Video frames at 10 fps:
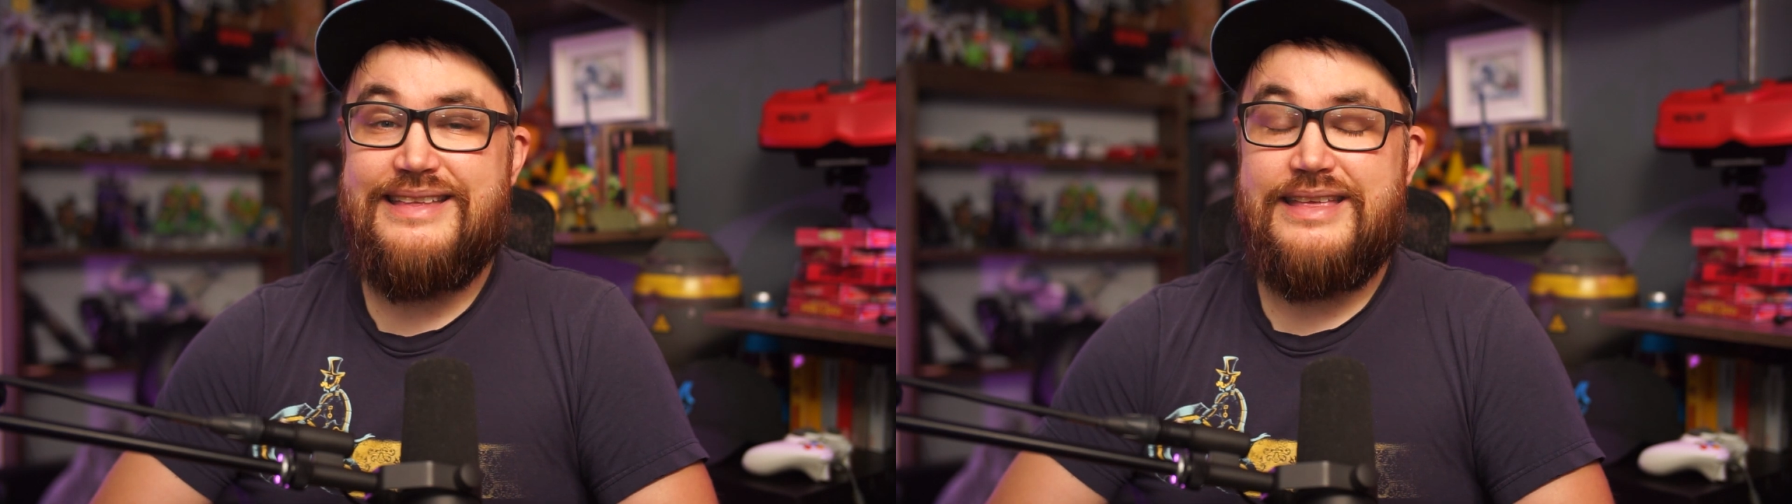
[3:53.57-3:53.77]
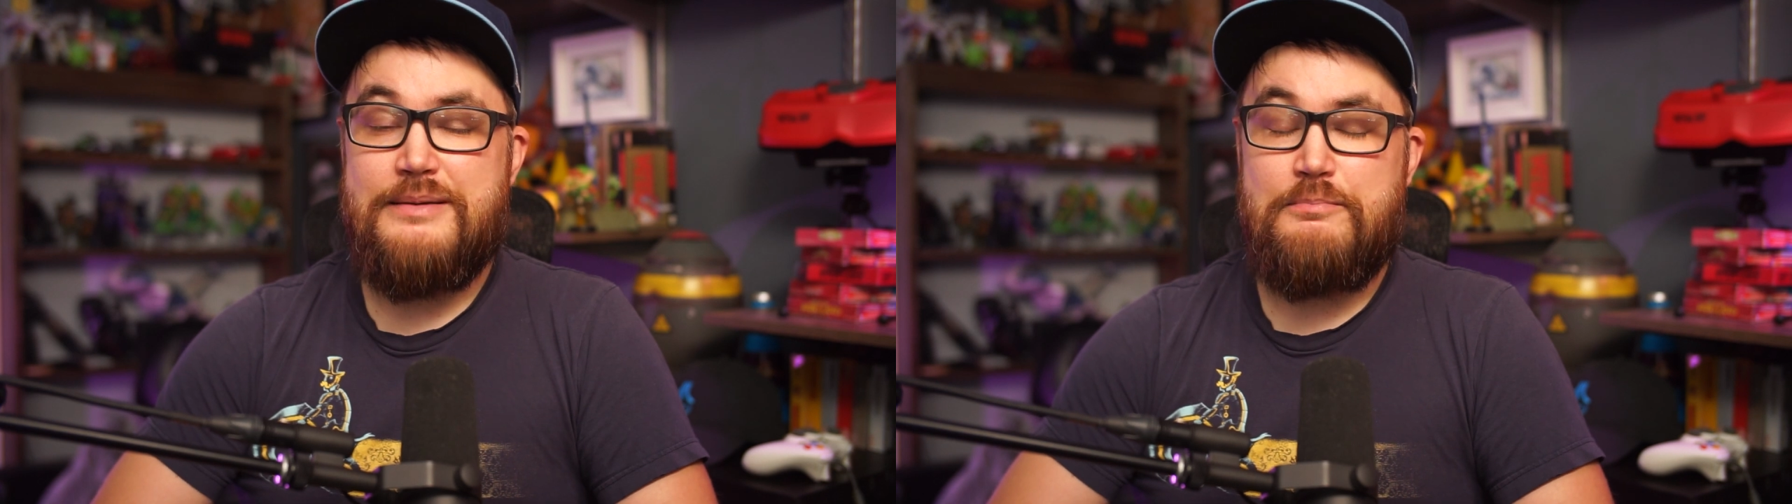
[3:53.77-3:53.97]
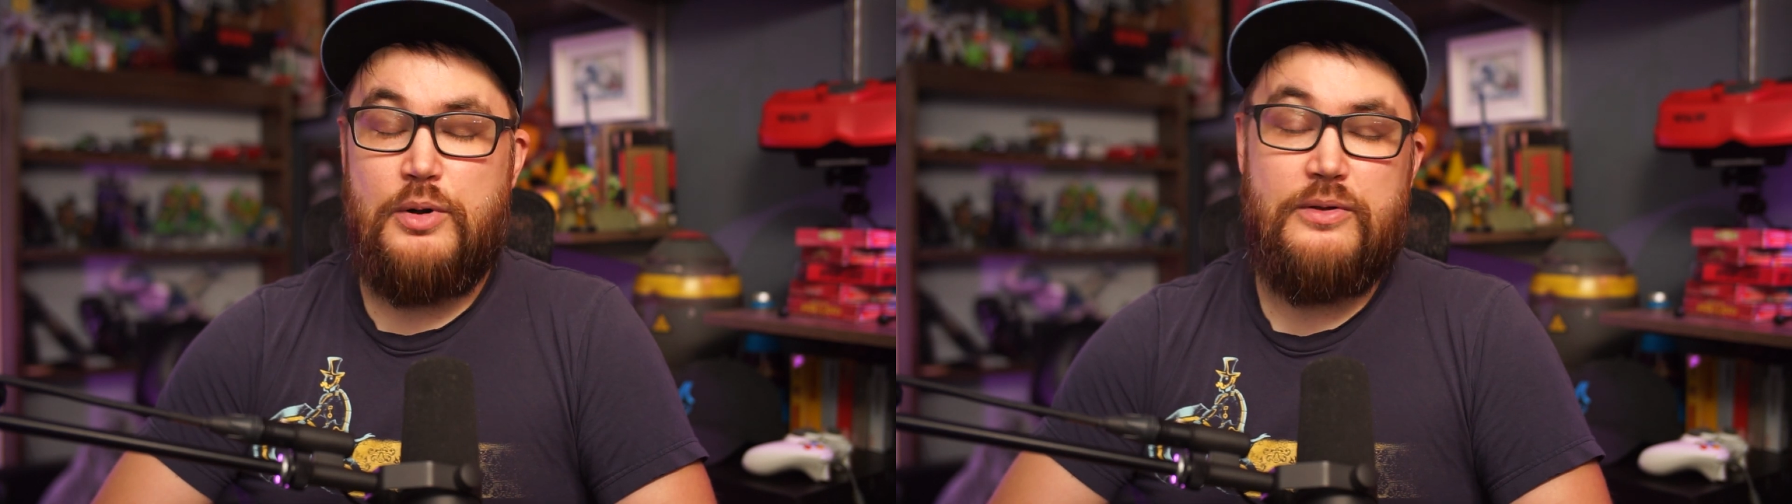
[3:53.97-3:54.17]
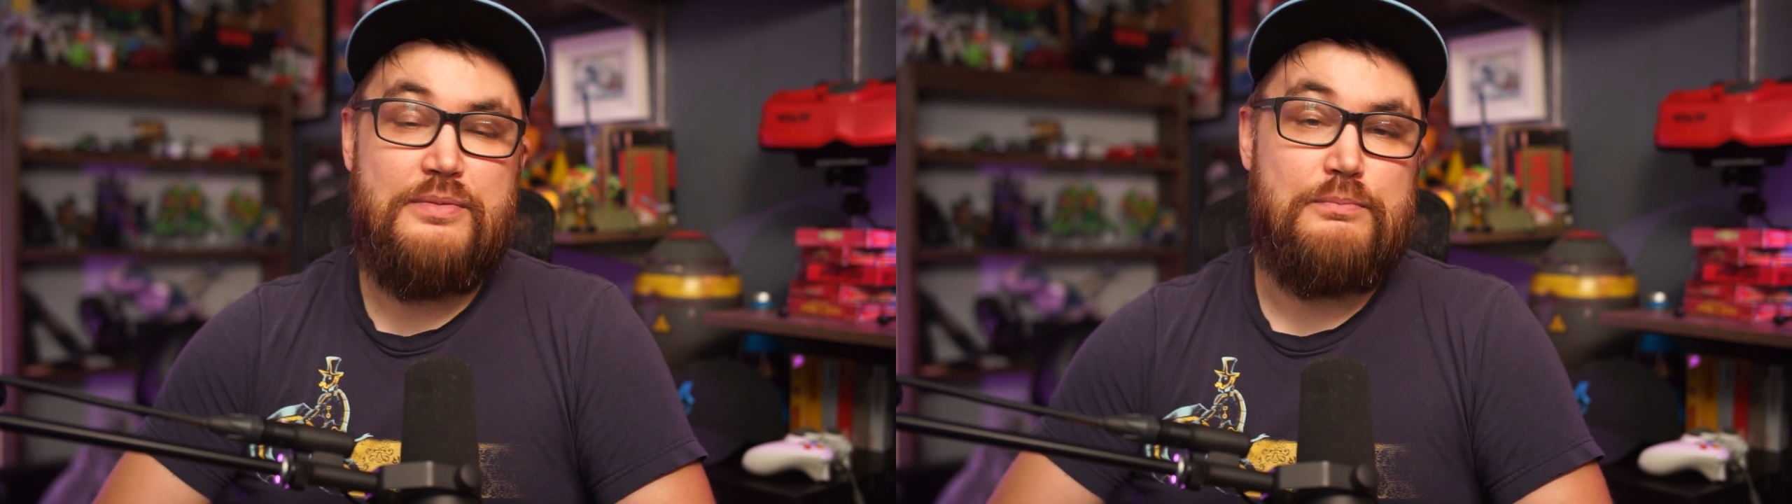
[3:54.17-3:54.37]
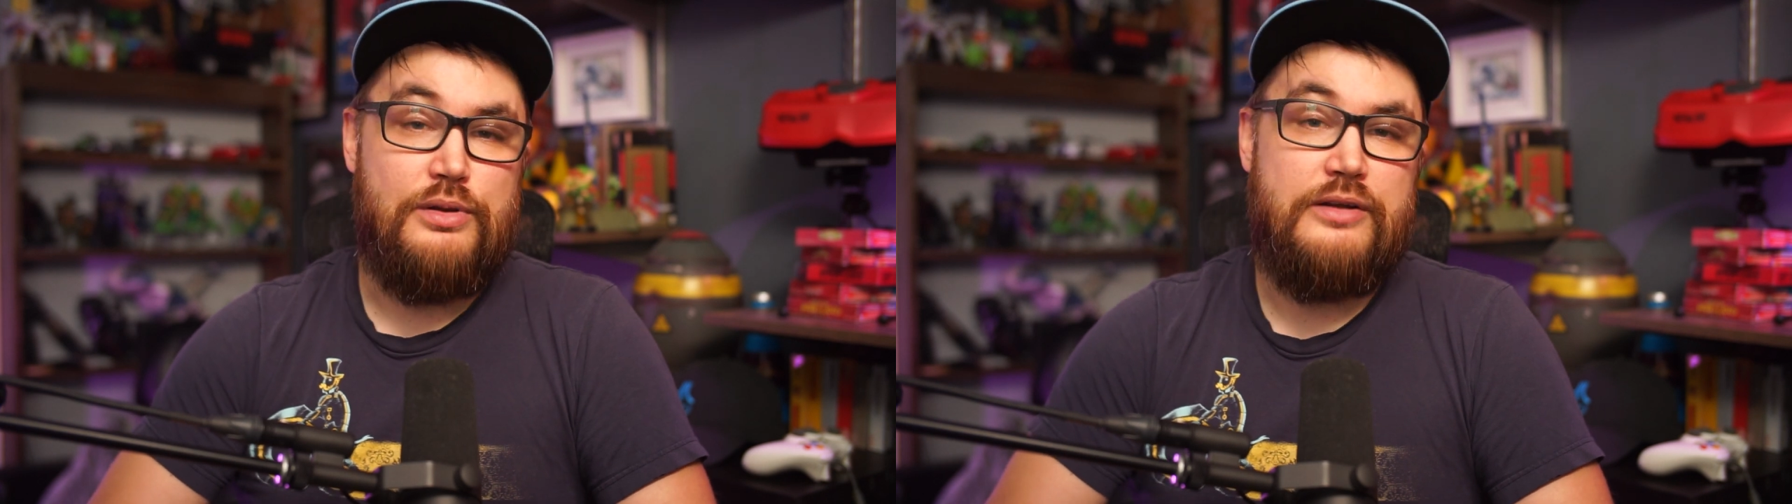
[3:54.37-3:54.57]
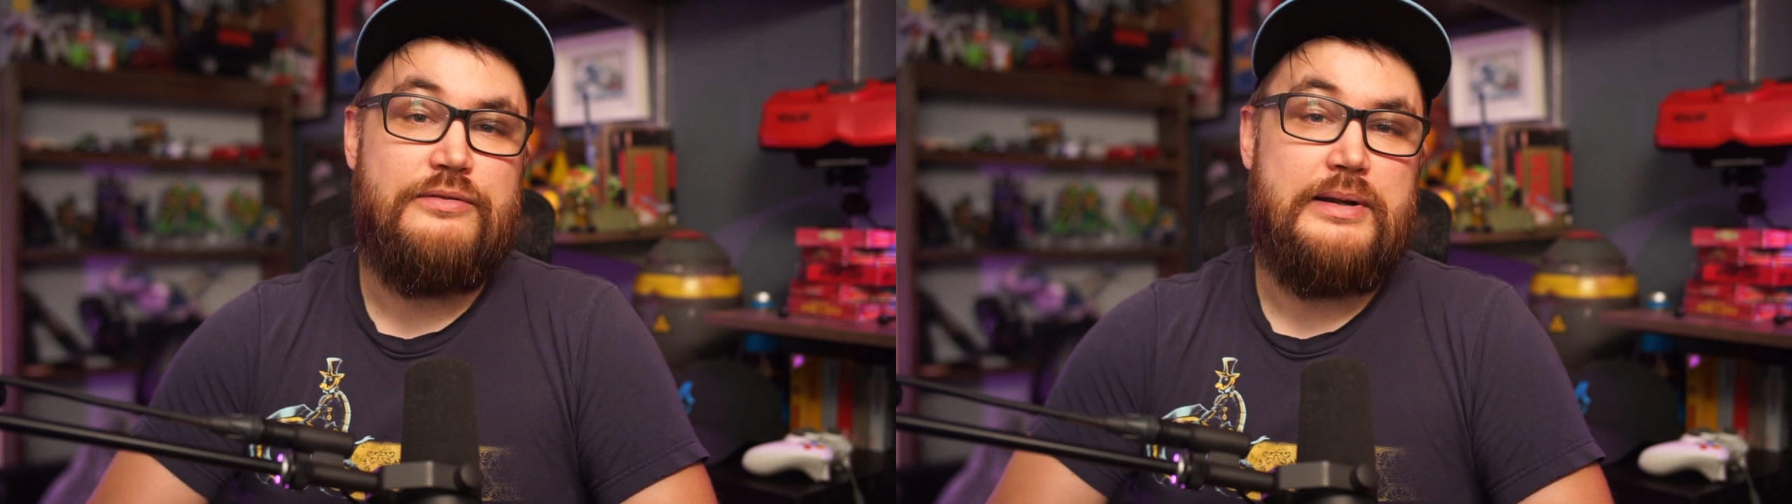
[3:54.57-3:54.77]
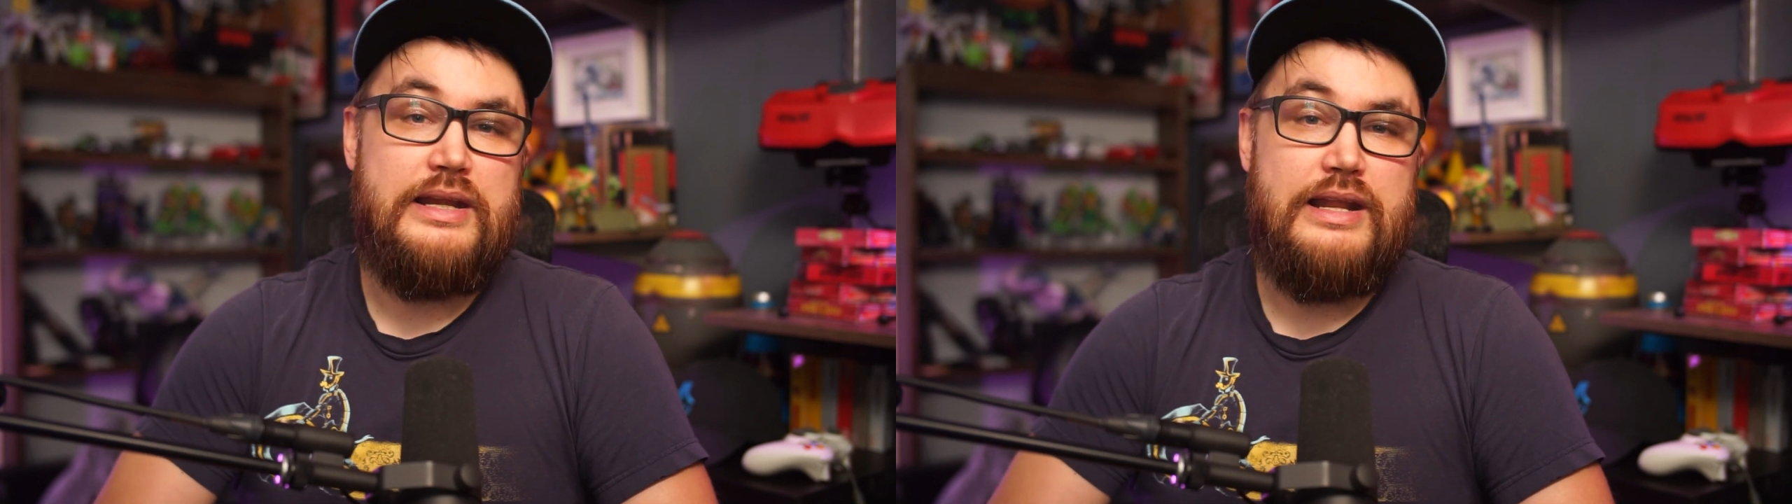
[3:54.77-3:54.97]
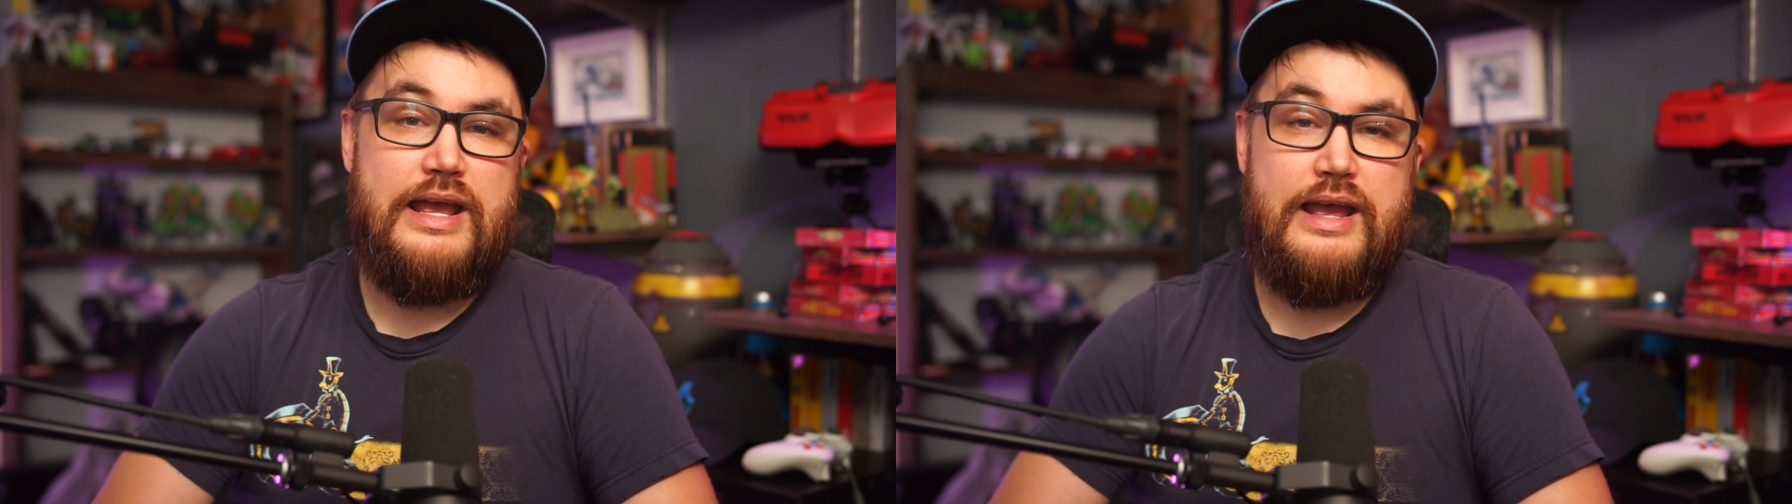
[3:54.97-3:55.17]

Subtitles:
that both Bloodrayne